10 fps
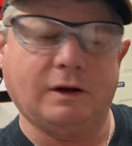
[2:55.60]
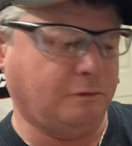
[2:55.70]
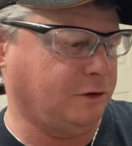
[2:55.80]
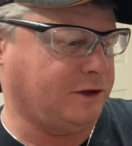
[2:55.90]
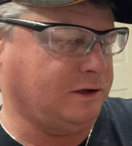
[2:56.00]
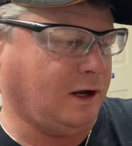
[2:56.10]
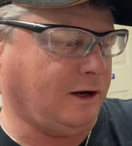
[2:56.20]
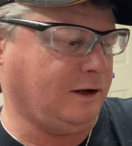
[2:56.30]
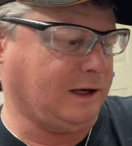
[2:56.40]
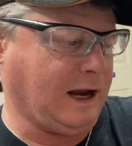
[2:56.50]
with the nut
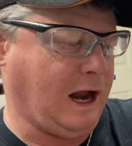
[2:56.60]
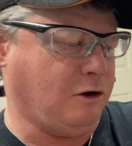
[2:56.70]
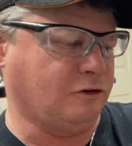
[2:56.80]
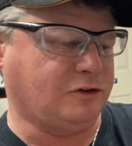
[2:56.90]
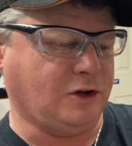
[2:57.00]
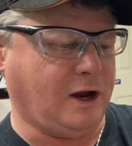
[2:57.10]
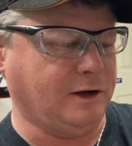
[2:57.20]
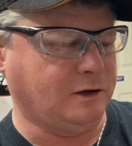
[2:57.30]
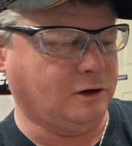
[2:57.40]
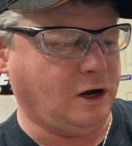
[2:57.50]
on the
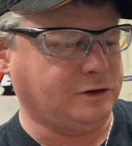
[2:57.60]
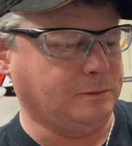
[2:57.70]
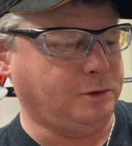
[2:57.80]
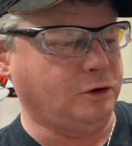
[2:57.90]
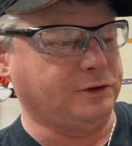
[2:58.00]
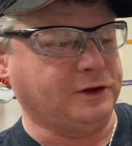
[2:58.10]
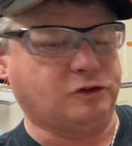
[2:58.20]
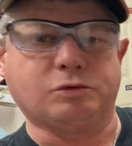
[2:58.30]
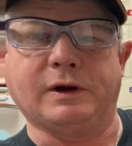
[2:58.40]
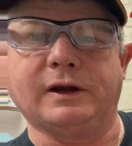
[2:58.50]
outside, not the bolt
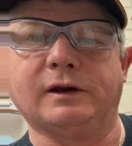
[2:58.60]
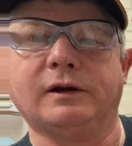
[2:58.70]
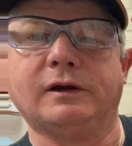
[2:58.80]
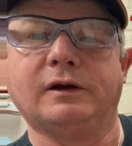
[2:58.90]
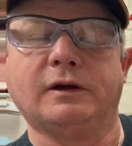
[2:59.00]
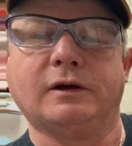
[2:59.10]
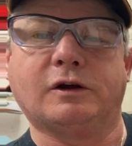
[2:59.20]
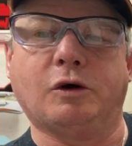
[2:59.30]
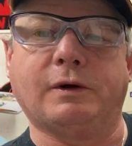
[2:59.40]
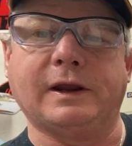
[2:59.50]
this way
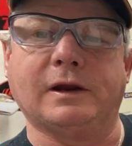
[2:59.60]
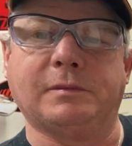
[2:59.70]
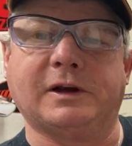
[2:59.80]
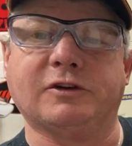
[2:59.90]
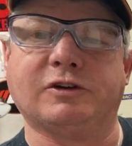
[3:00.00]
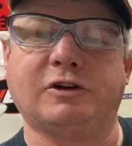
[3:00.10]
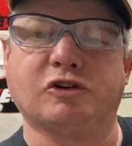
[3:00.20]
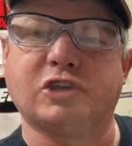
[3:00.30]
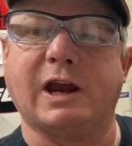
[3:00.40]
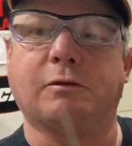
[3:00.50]
going in, because then your
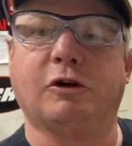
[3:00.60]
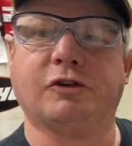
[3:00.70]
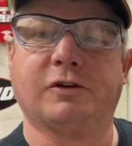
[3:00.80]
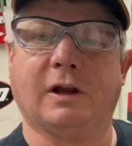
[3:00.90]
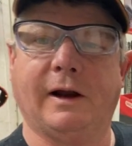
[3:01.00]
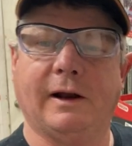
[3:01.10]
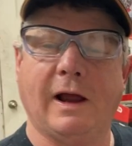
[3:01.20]
chain won't slide.